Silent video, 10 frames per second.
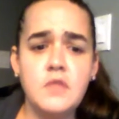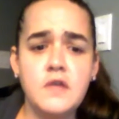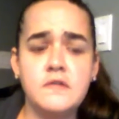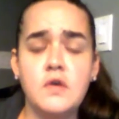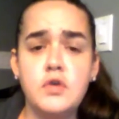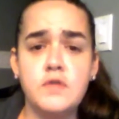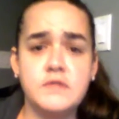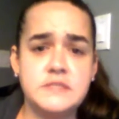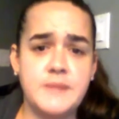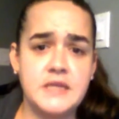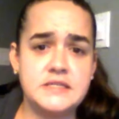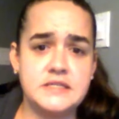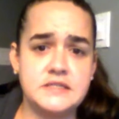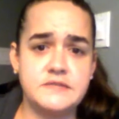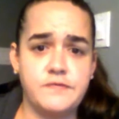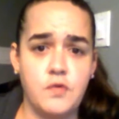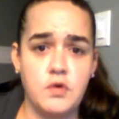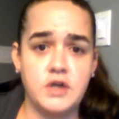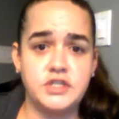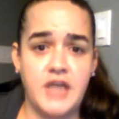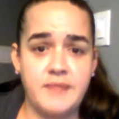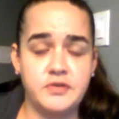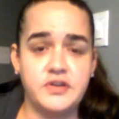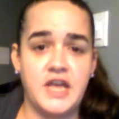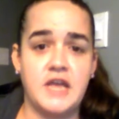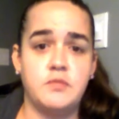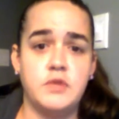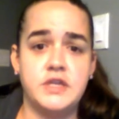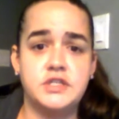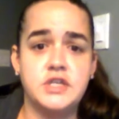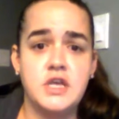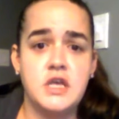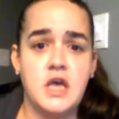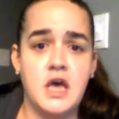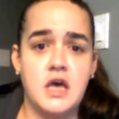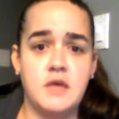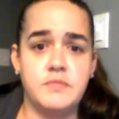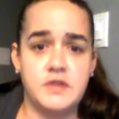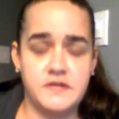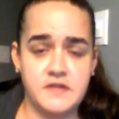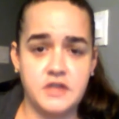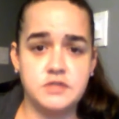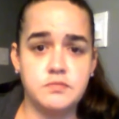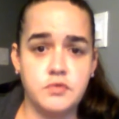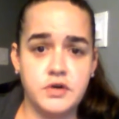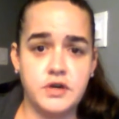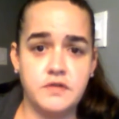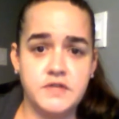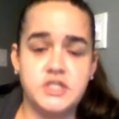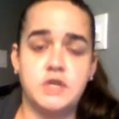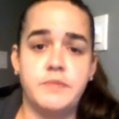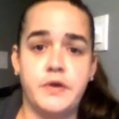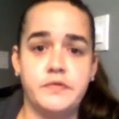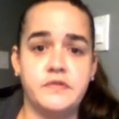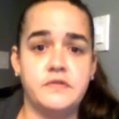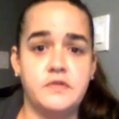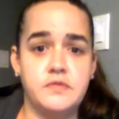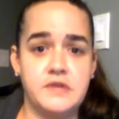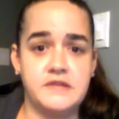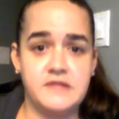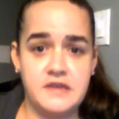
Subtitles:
So your responses for Chapter 10, which the discussion board, your original post is due this